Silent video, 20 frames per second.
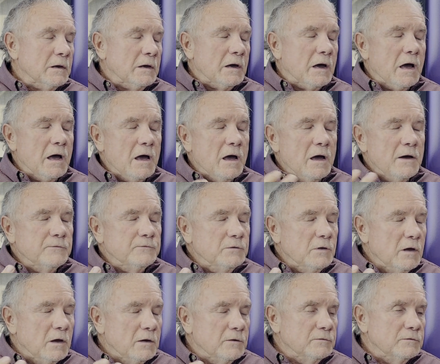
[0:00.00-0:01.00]

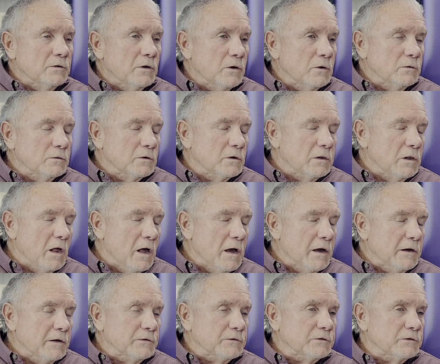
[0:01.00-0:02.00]
I've known
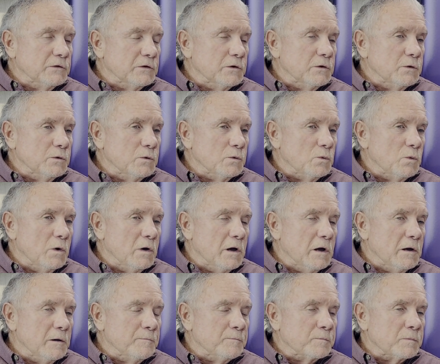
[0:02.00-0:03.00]
clients
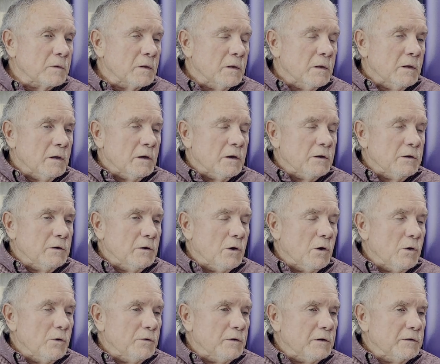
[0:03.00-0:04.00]
who,
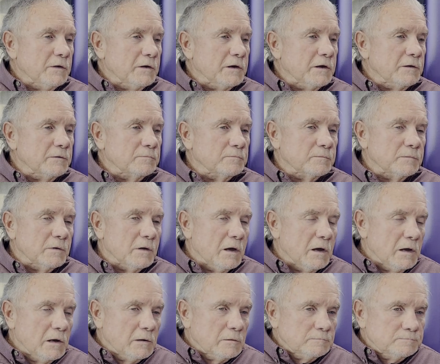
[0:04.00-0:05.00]
they get
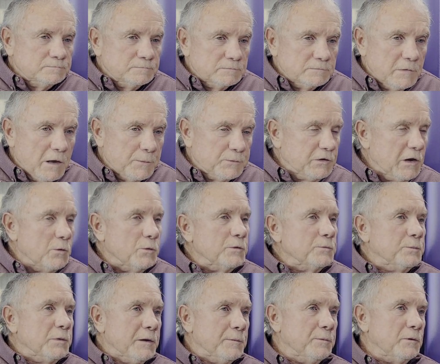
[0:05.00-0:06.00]
upset
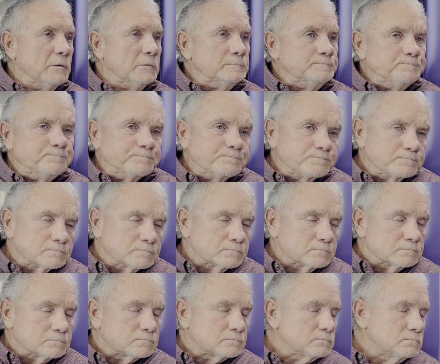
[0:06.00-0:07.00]
with people
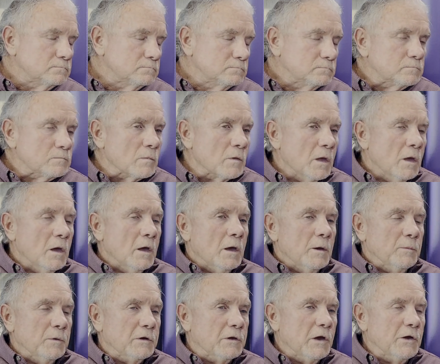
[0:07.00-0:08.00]

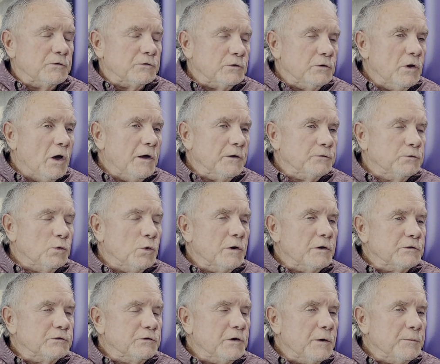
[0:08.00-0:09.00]
because they're not
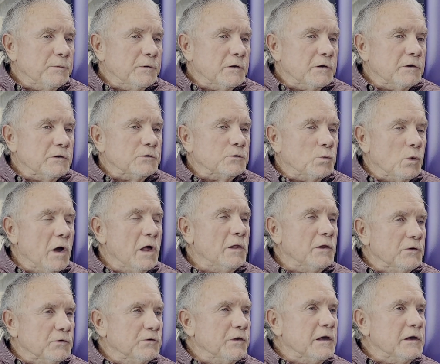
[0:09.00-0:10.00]
doing something as
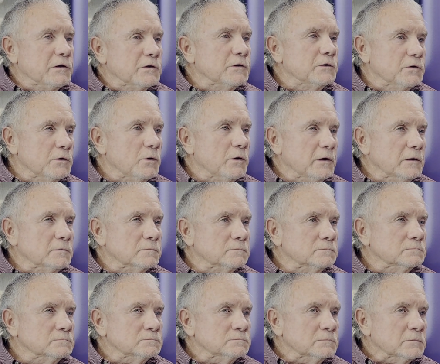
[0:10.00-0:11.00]
well as they could do it.
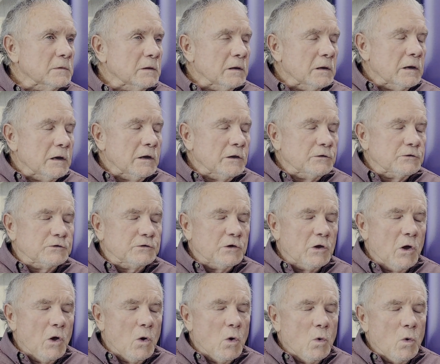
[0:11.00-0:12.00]
And
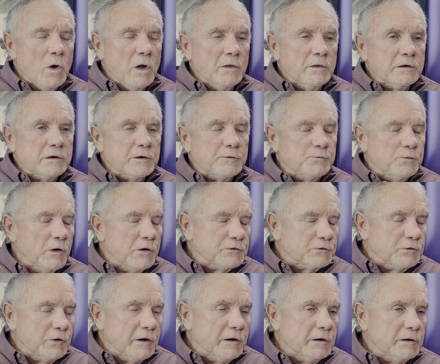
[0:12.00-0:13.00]
so they get
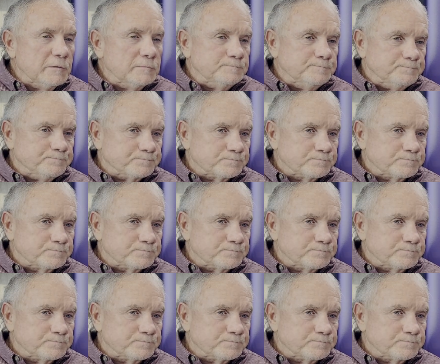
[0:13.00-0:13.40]
frustrated.